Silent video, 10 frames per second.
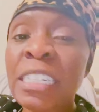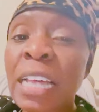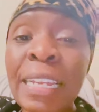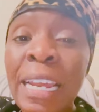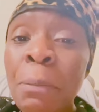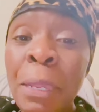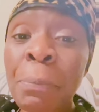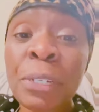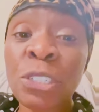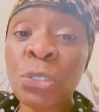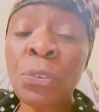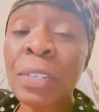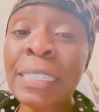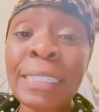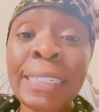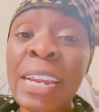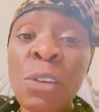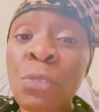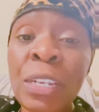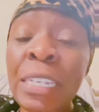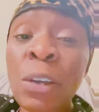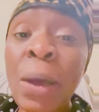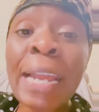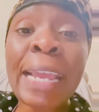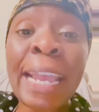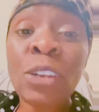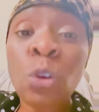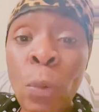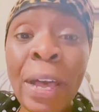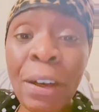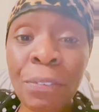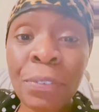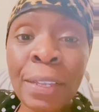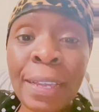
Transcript: a lot of people, the truth is they don't really know how to handle wealth,